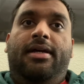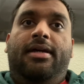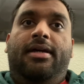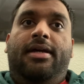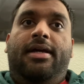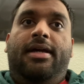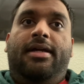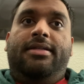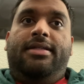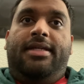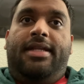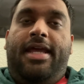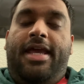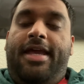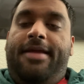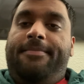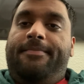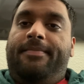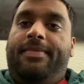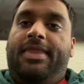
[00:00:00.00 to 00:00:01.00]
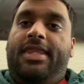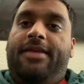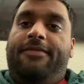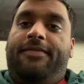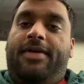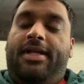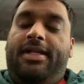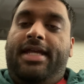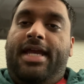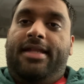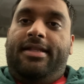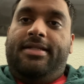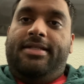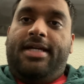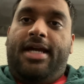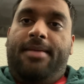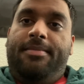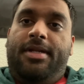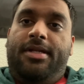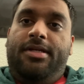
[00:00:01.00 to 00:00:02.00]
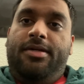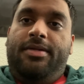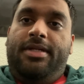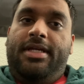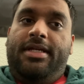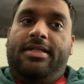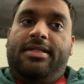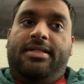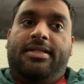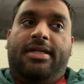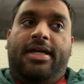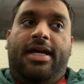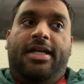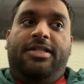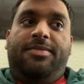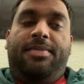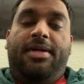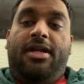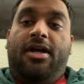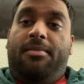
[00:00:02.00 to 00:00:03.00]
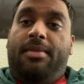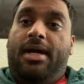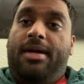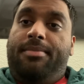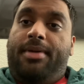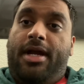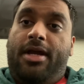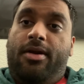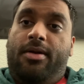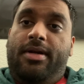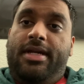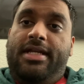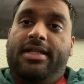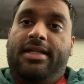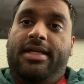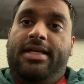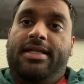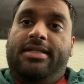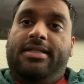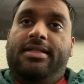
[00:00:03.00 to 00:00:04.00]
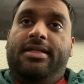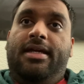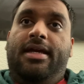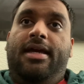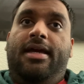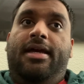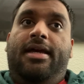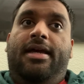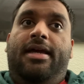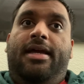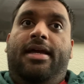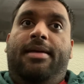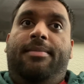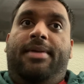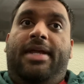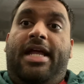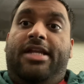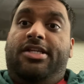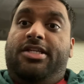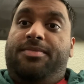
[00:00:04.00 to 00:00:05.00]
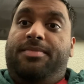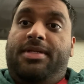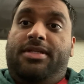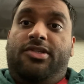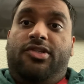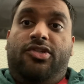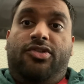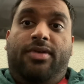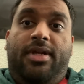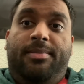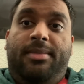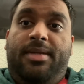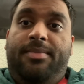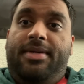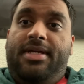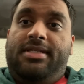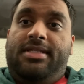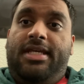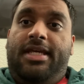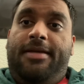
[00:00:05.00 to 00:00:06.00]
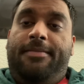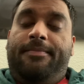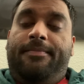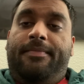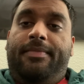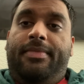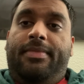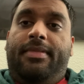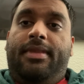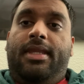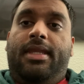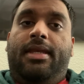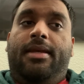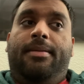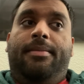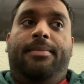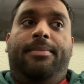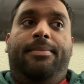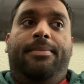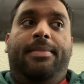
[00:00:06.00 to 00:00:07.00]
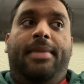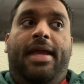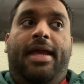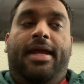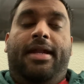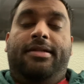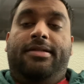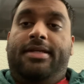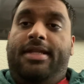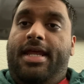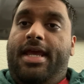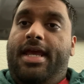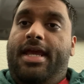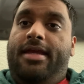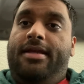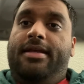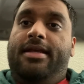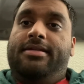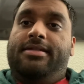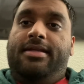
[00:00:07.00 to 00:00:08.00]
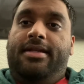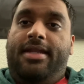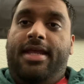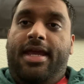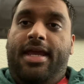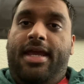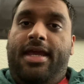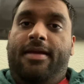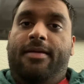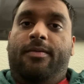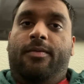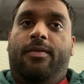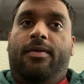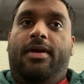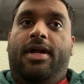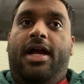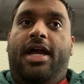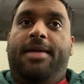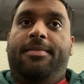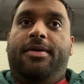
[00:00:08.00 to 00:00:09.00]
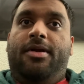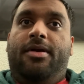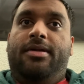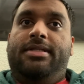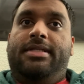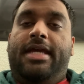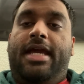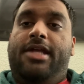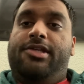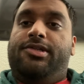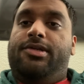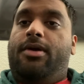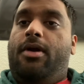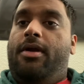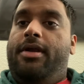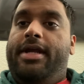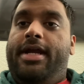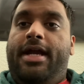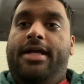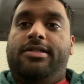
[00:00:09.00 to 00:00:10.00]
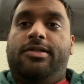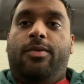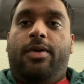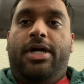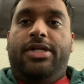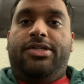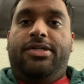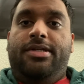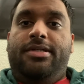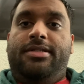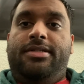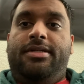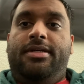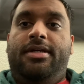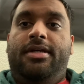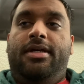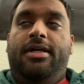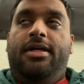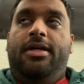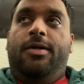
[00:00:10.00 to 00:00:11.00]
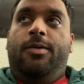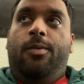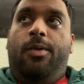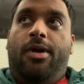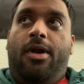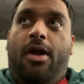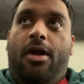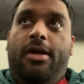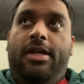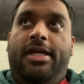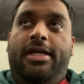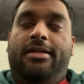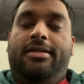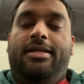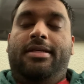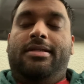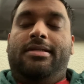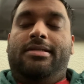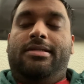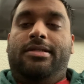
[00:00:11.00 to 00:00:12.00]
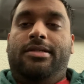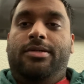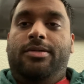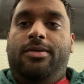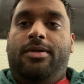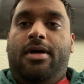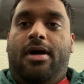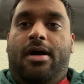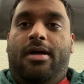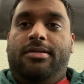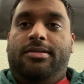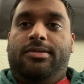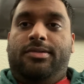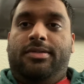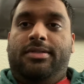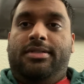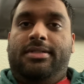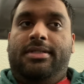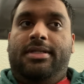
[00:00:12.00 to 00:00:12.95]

Today, I finally had the time to do this. It's been on my priority list, but I've just been extremely busy. And today is the day where I am going to answer all you guys' questions regarding these two consoles.